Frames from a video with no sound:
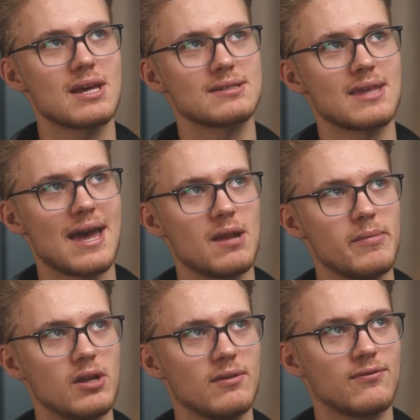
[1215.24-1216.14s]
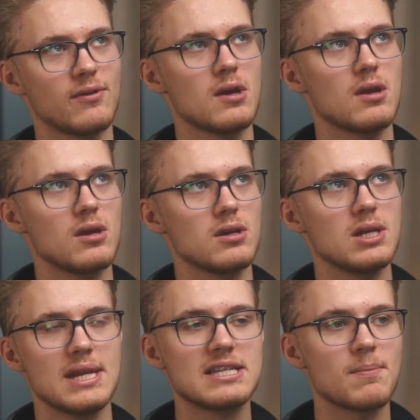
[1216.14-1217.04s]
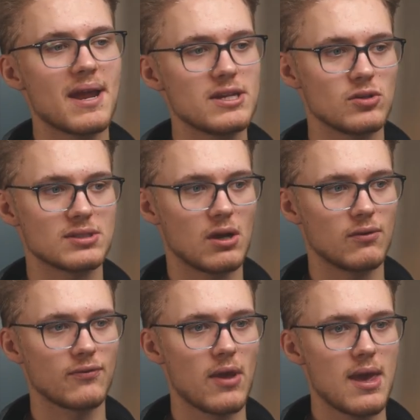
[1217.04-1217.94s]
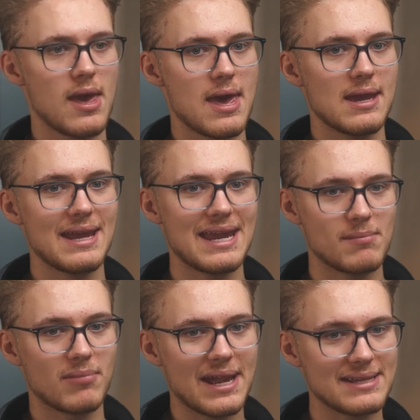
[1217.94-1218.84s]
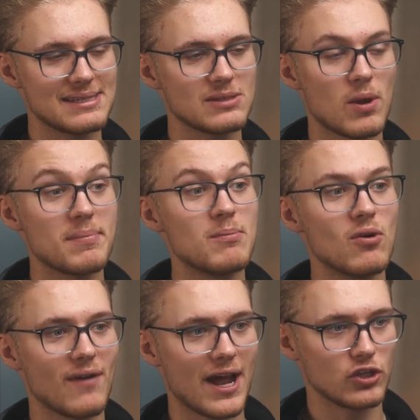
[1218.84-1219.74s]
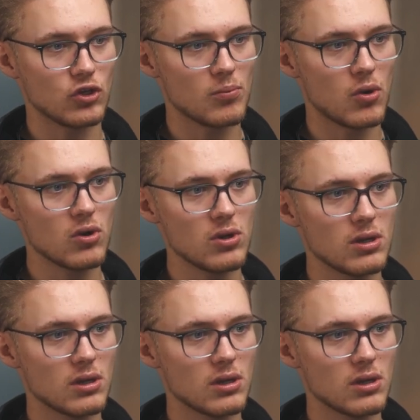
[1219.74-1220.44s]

there's that element of, you need to place yourself in places where people value you more.